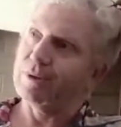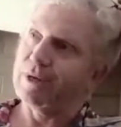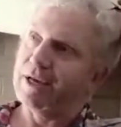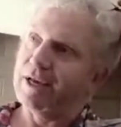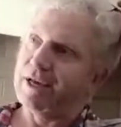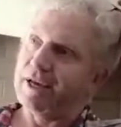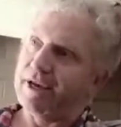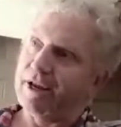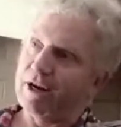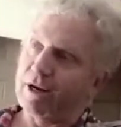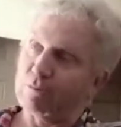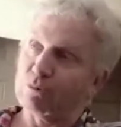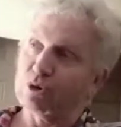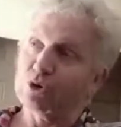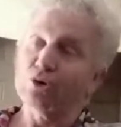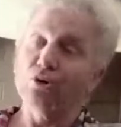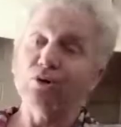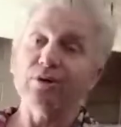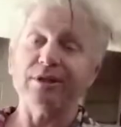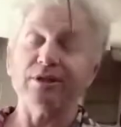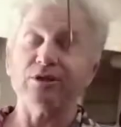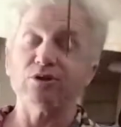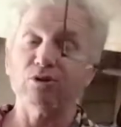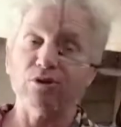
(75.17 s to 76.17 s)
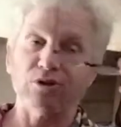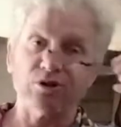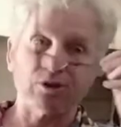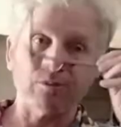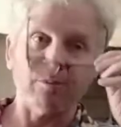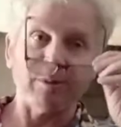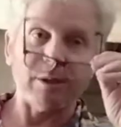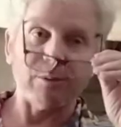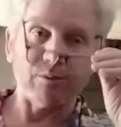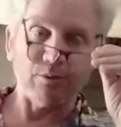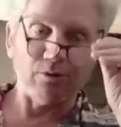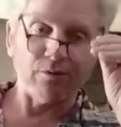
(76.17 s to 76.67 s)
and I'm sure there's lots of
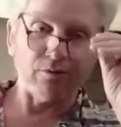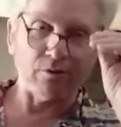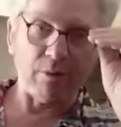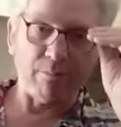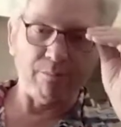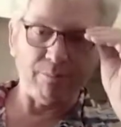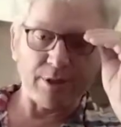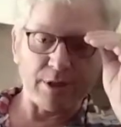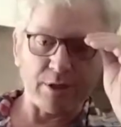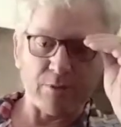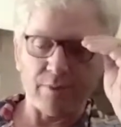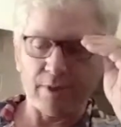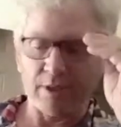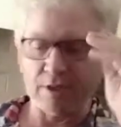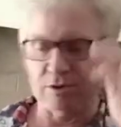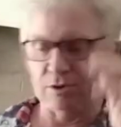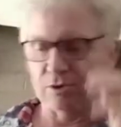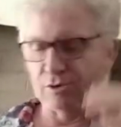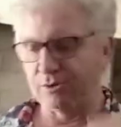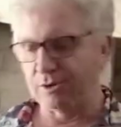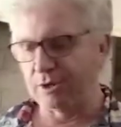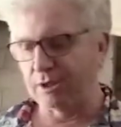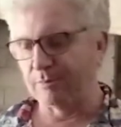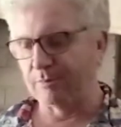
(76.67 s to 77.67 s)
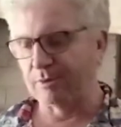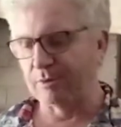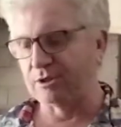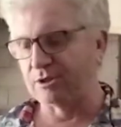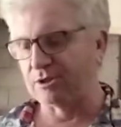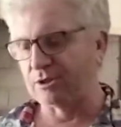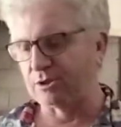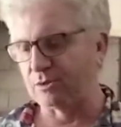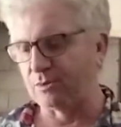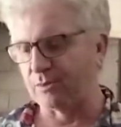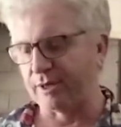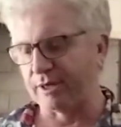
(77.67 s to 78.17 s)
people who've got better ways of doing it, but this is
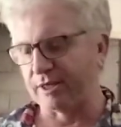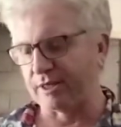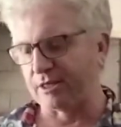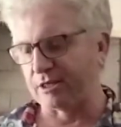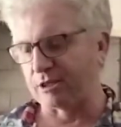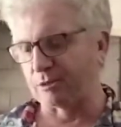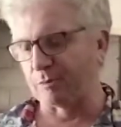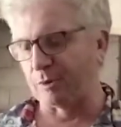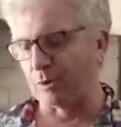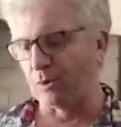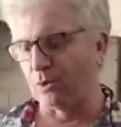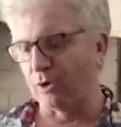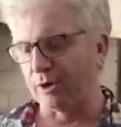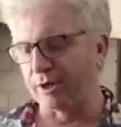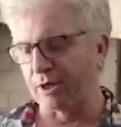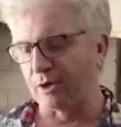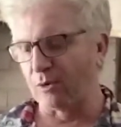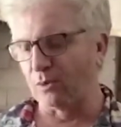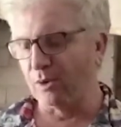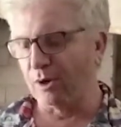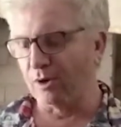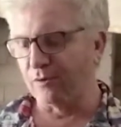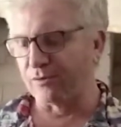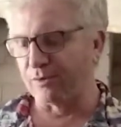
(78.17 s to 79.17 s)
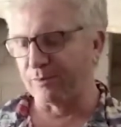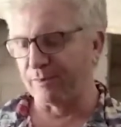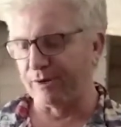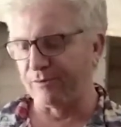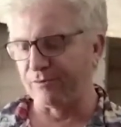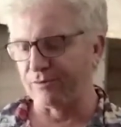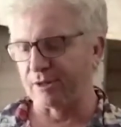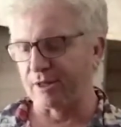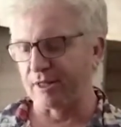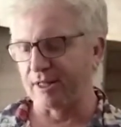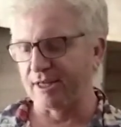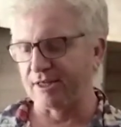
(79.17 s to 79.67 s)
the way that's been working well for me for the
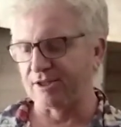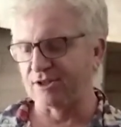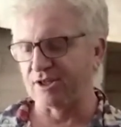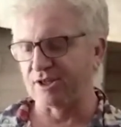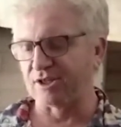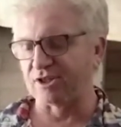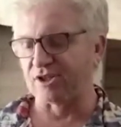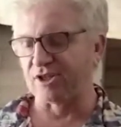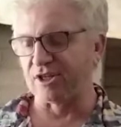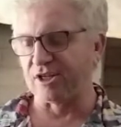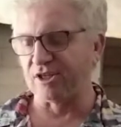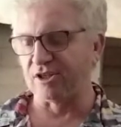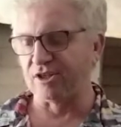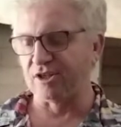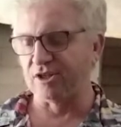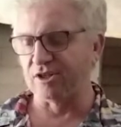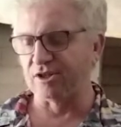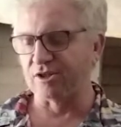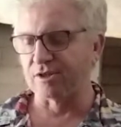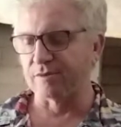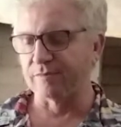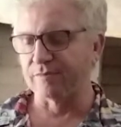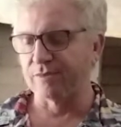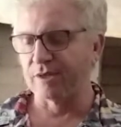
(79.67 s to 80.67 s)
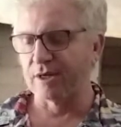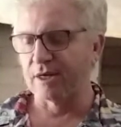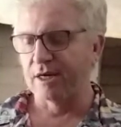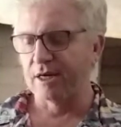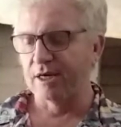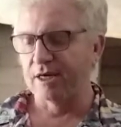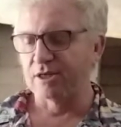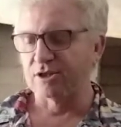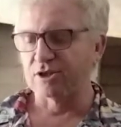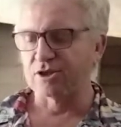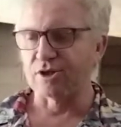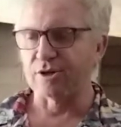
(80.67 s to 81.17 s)
last 16 years.
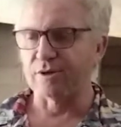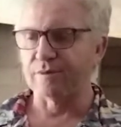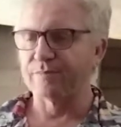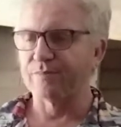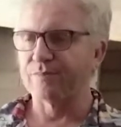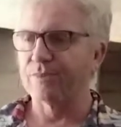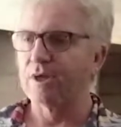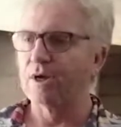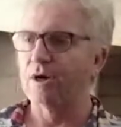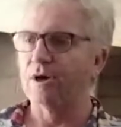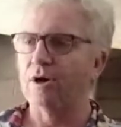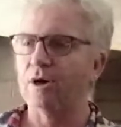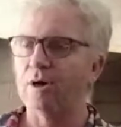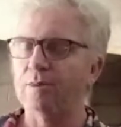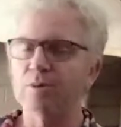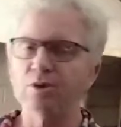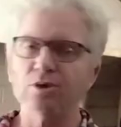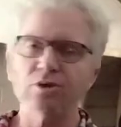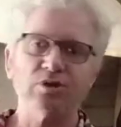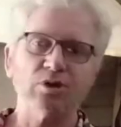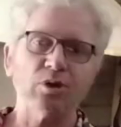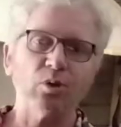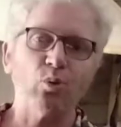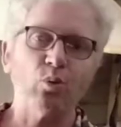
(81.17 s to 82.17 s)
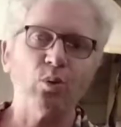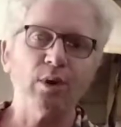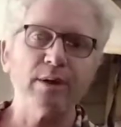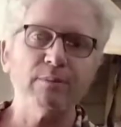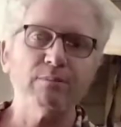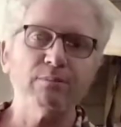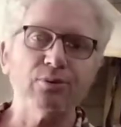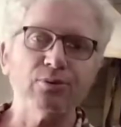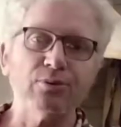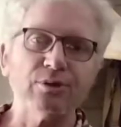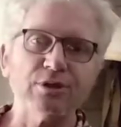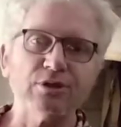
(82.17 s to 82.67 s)
So I'm using
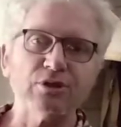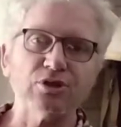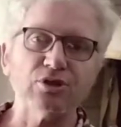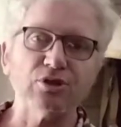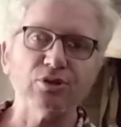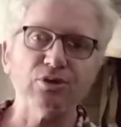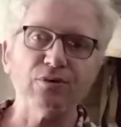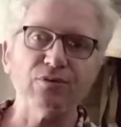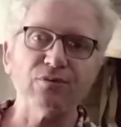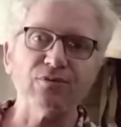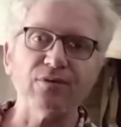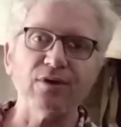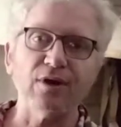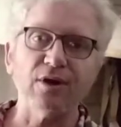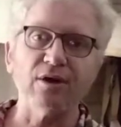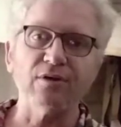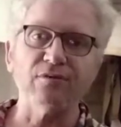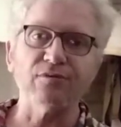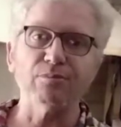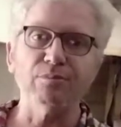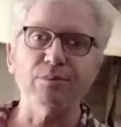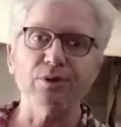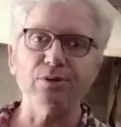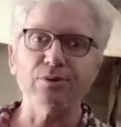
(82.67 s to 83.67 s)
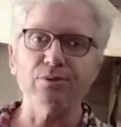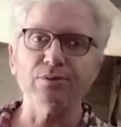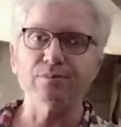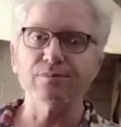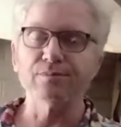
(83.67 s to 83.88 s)
1.25 mil